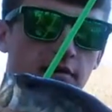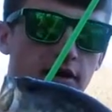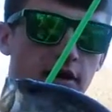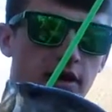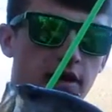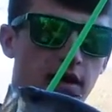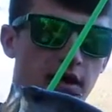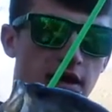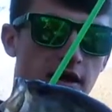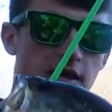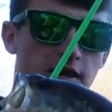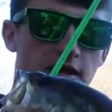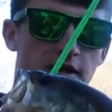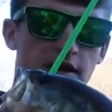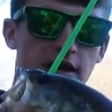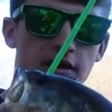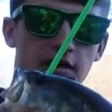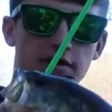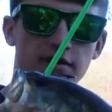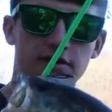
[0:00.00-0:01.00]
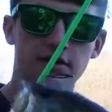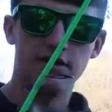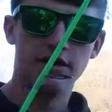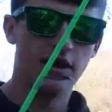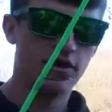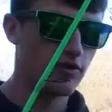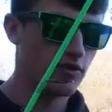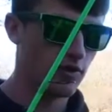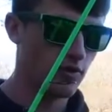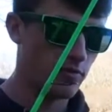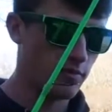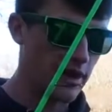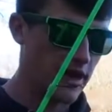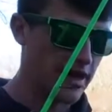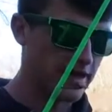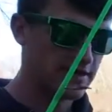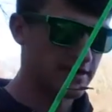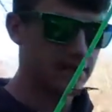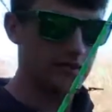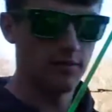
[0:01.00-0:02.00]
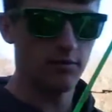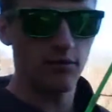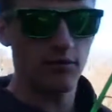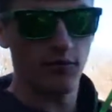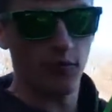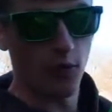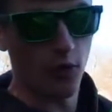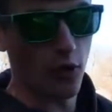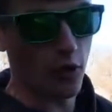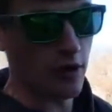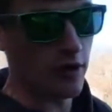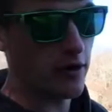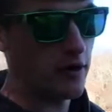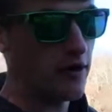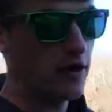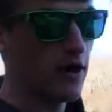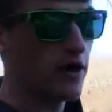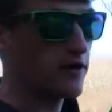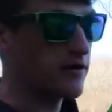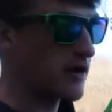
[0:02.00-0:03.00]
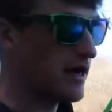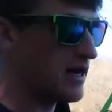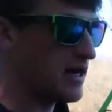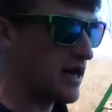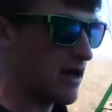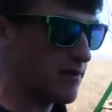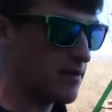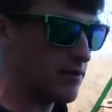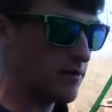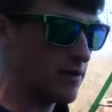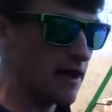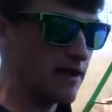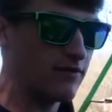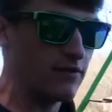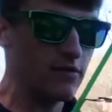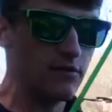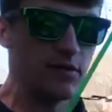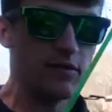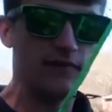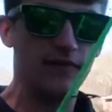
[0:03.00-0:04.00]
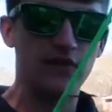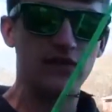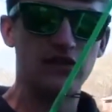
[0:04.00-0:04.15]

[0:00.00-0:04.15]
it. But another little bass, that's number four already. I mean, we haven't even been